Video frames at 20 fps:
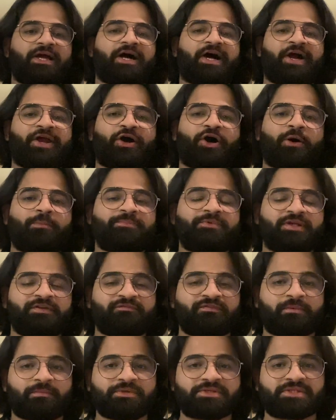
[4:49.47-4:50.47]
I hope the
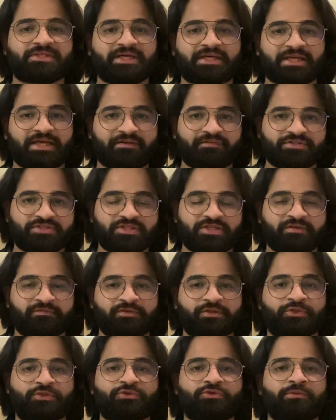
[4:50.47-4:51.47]
information that I have shared
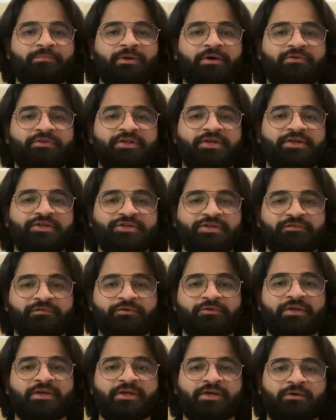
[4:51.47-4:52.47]
with you about the
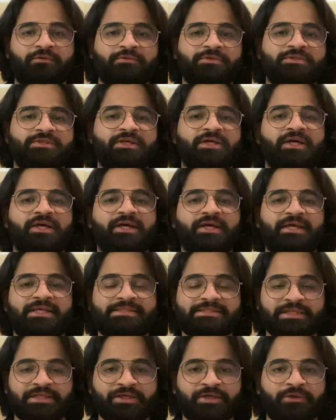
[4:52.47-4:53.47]
interview and rounds
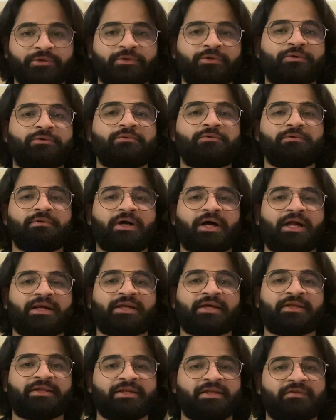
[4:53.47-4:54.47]
is clear to you,
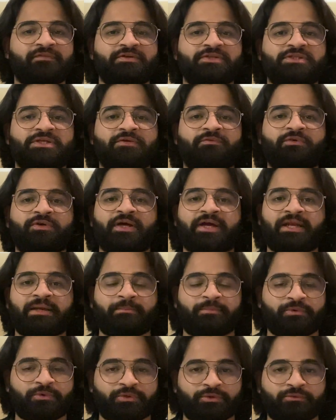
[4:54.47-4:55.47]
and I really wish it would
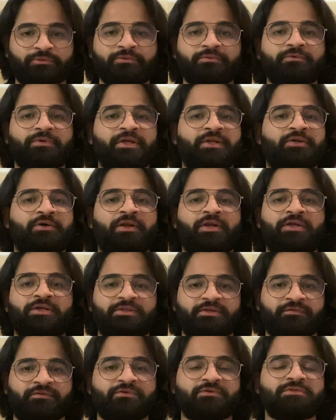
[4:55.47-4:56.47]
help you too in your
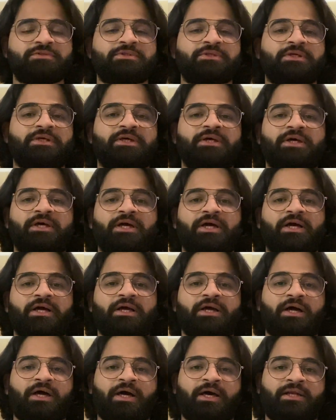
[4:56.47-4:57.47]
interviews.
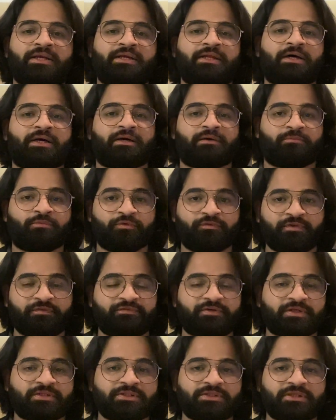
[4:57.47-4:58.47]
And moving
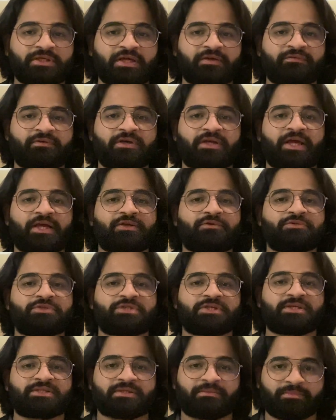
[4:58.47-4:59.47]
further, I would like to
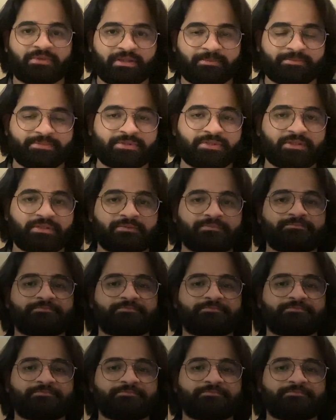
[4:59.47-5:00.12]
share some tips.